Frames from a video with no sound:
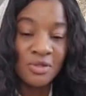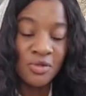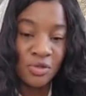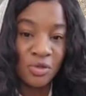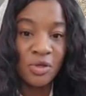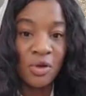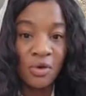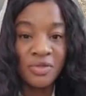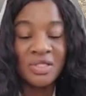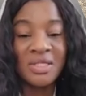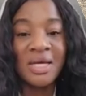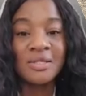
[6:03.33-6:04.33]
You should know
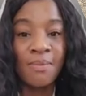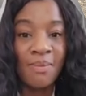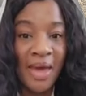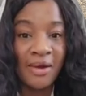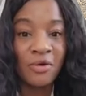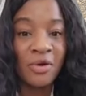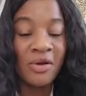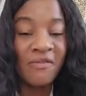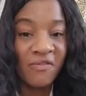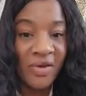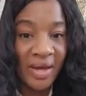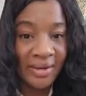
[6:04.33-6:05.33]
this as a matter of
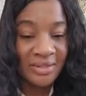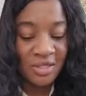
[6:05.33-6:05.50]
fact.